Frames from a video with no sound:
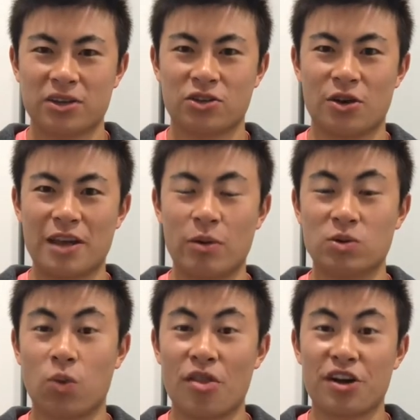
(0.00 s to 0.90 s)
So that
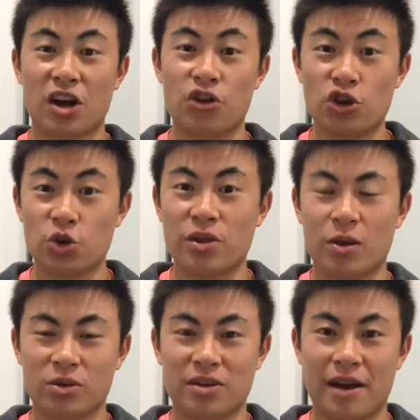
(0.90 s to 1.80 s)
was one thing I knew
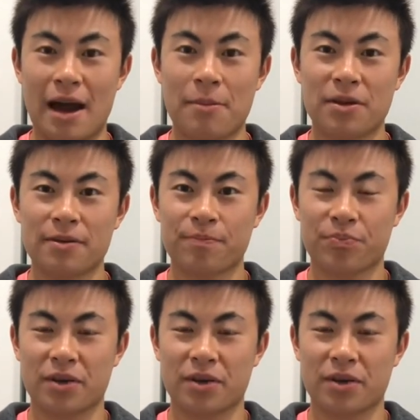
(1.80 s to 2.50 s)
that was going to happen.